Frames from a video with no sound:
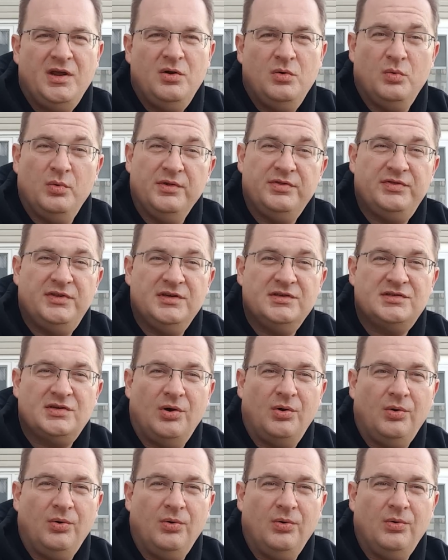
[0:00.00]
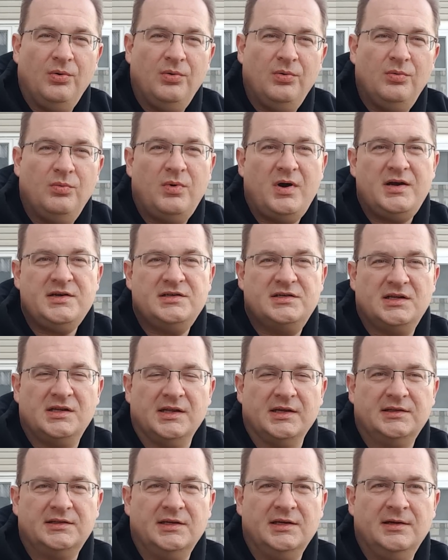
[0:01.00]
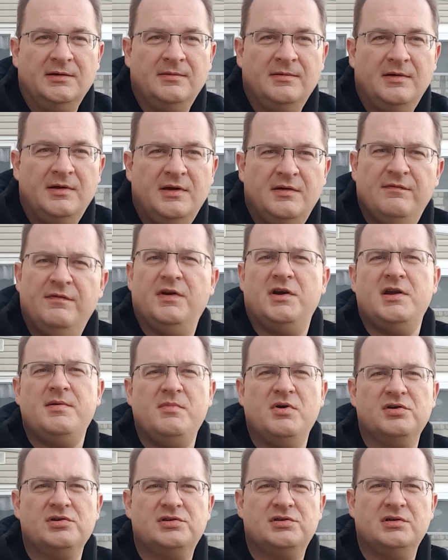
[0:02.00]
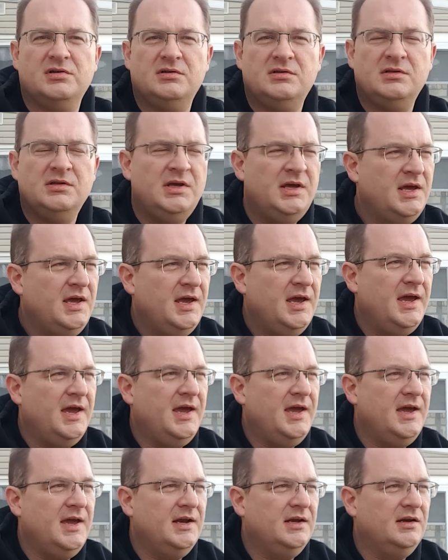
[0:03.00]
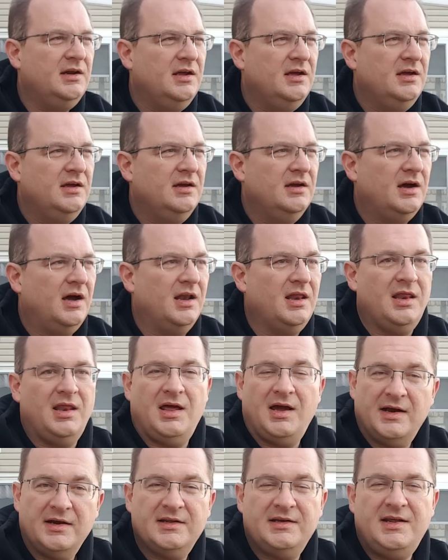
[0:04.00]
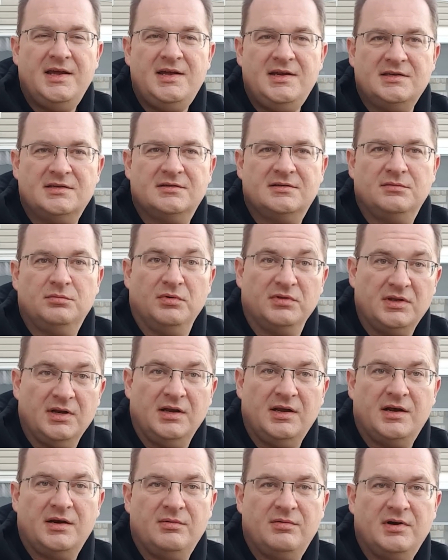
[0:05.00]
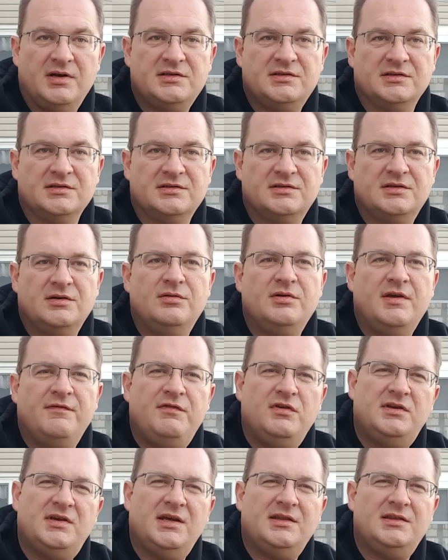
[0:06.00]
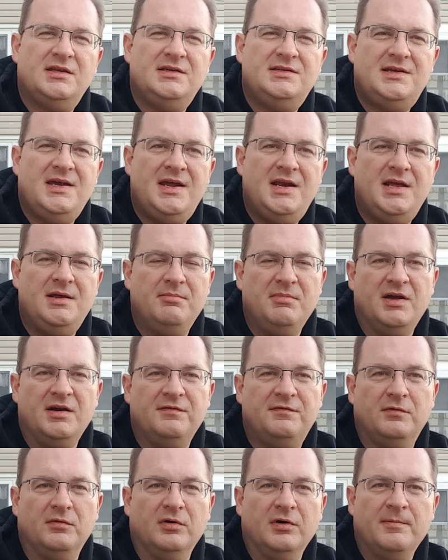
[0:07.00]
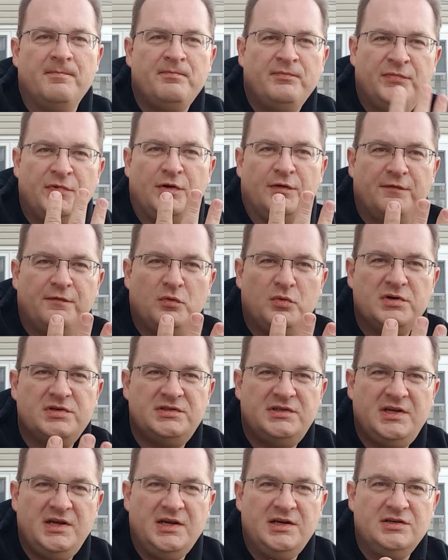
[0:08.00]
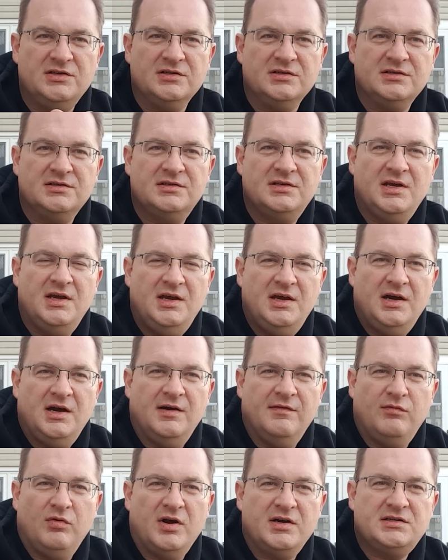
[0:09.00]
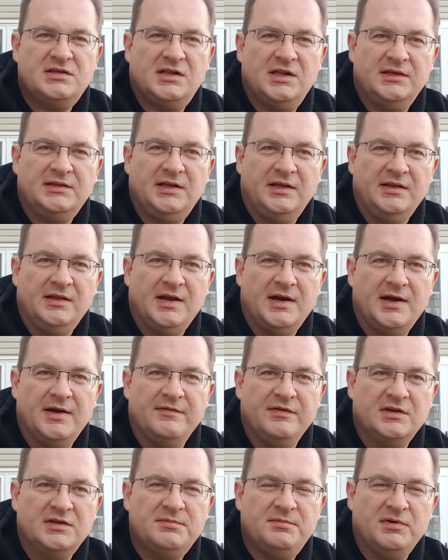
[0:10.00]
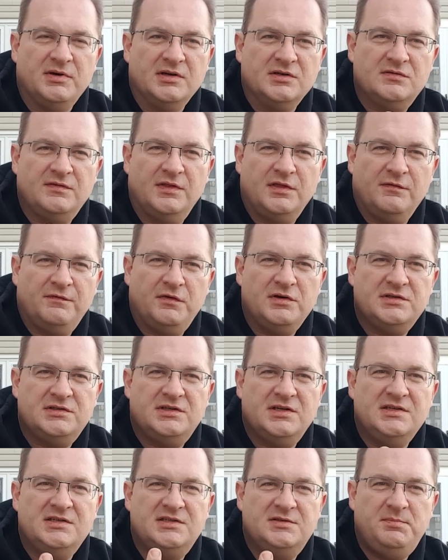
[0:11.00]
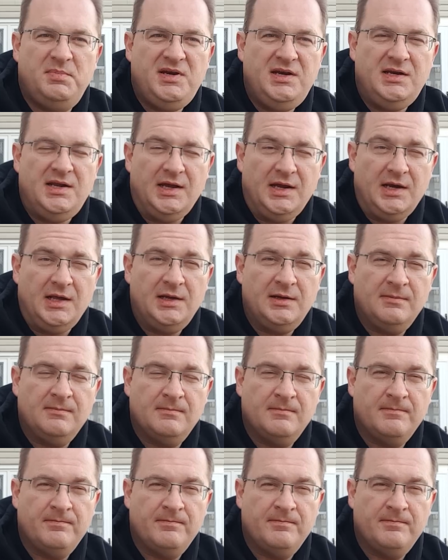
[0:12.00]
with this whole watch collecting. Very emotional, and a lot of dates with a lot of watches. So if you take the dating metaphor, there are 4 stages of watch collecting that I've experienced. The first is speed dating.